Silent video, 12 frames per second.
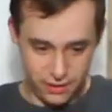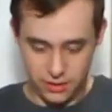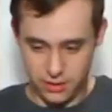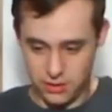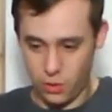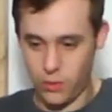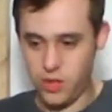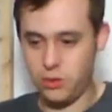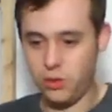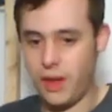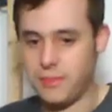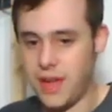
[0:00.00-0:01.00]
So when you
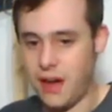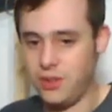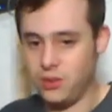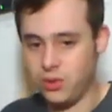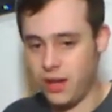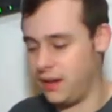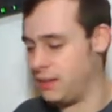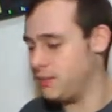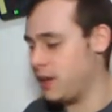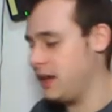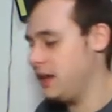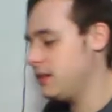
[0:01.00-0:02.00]
lay them down, you lay them
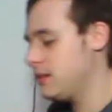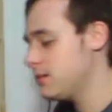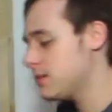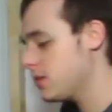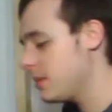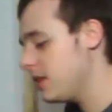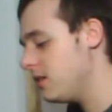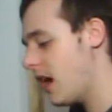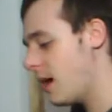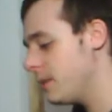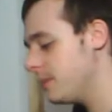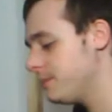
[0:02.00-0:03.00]
like, so let me
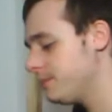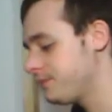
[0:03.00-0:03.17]
grab them.